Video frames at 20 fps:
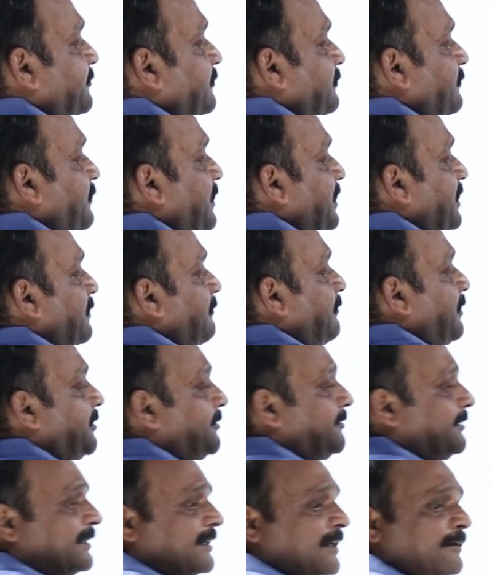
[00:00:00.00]
to final
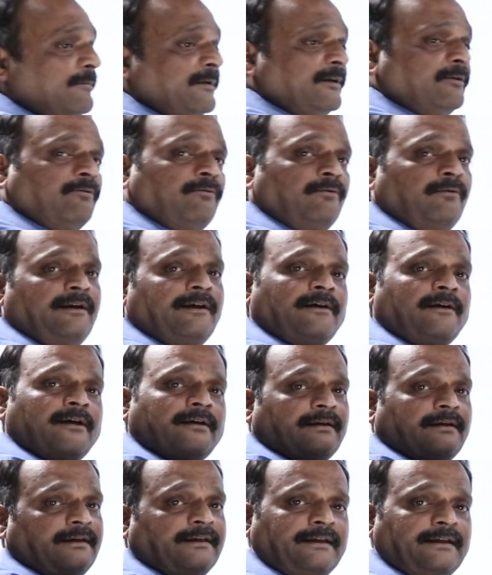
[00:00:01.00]
value. It can be cooling
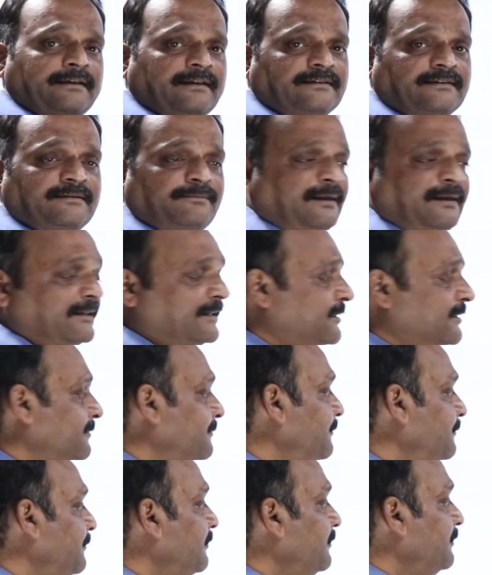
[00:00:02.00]
or heating, doesn't matter.
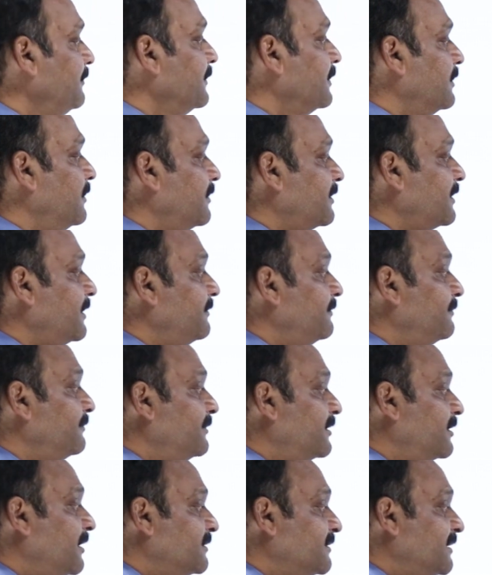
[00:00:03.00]
Okay,
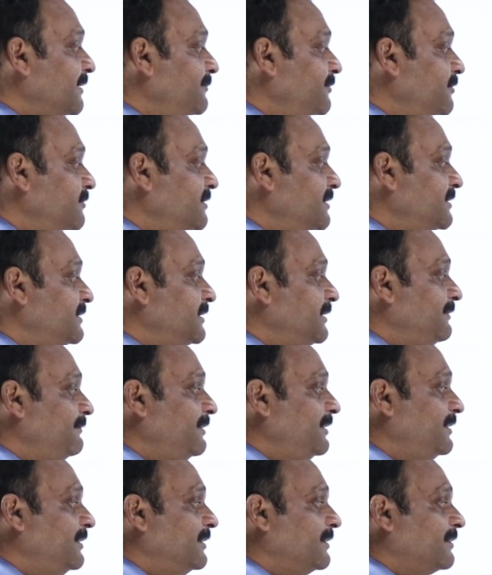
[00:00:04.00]
because I'm using
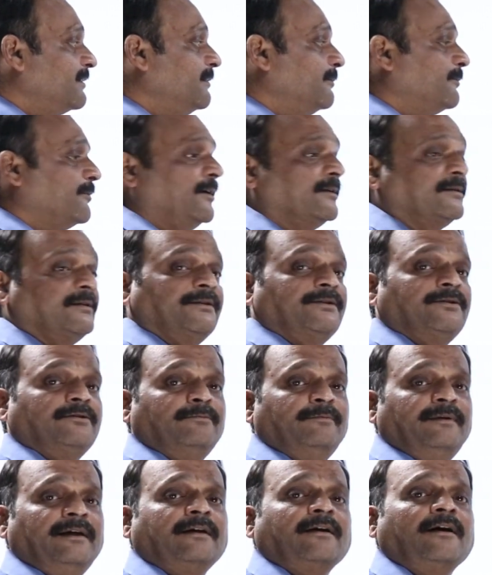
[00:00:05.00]
Cv here, the process
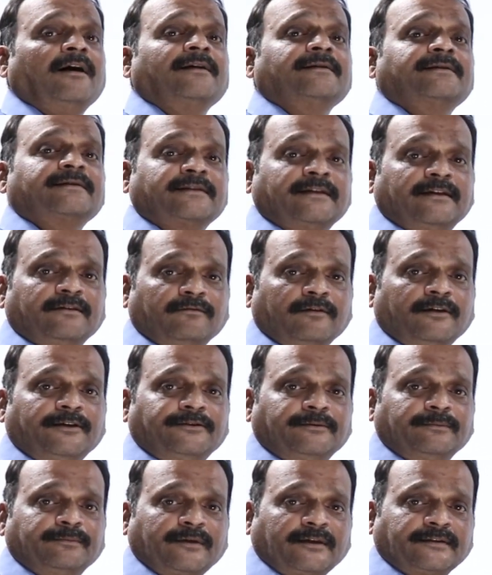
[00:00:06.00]
should be a constant
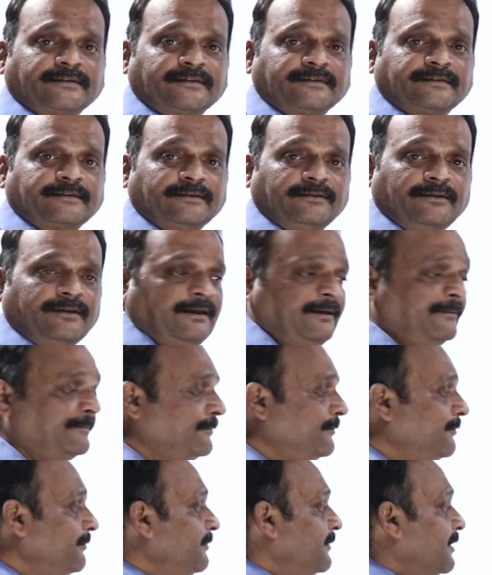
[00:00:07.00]
volume process. Okay,
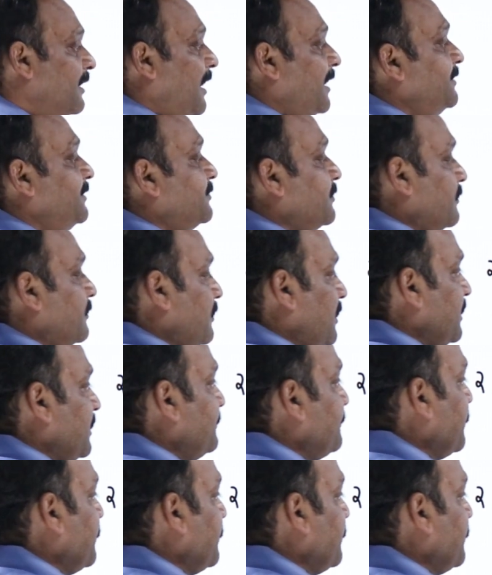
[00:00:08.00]
isochoric